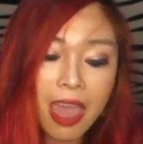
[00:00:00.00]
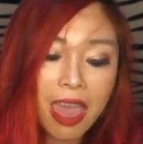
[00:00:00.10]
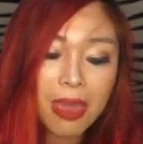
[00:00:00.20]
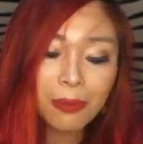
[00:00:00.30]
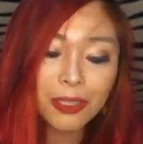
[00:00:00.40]

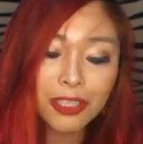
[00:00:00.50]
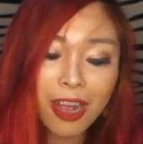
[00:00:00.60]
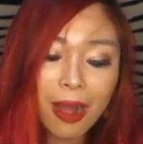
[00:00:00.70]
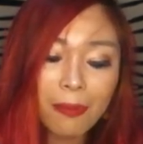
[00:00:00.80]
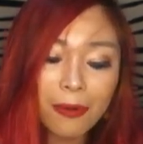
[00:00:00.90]
Able
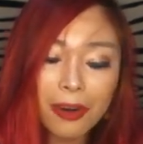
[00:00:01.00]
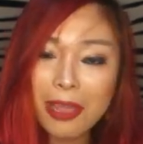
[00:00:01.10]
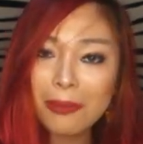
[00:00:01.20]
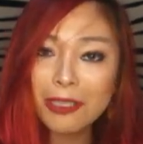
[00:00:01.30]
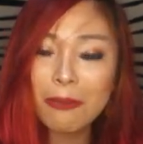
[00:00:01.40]
Shop or
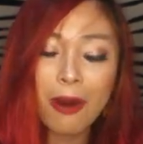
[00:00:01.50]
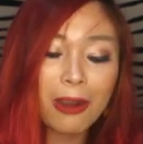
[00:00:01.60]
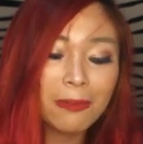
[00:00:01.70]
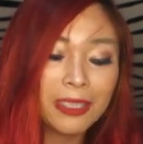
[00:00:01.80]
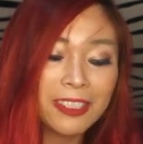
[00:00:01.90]
Able
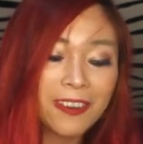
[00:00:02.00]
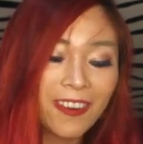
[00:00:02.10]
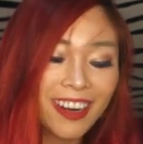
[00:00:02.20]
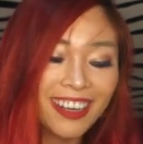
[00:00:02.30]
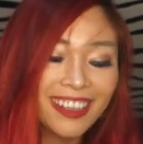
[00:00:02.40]
Department
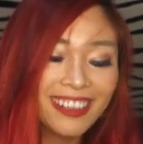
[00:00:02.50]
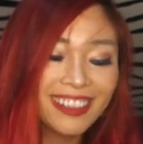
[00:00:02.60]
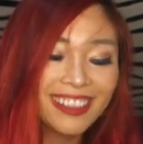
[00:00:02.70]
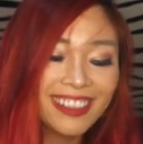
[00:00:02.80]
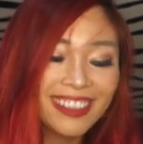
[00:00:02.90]
Store.
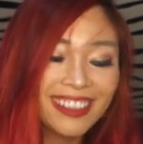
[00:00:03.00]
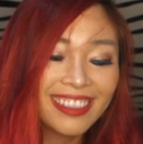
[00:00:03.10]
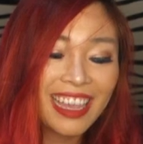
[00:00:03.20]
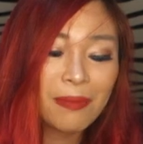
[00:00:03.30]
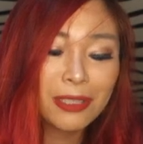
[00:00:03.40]

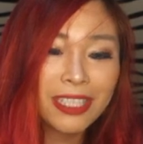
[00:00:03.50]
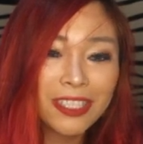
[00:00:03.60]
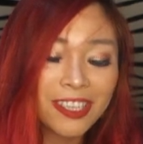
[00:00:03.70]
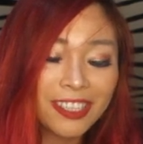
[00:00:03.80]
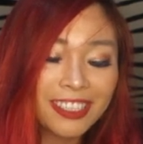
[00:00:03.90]
Able
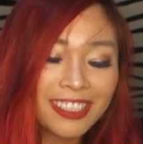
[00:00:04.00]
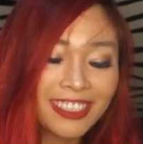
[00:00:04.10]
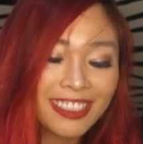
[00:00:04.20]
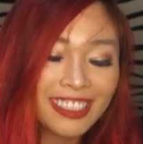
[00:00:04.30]
Sisters.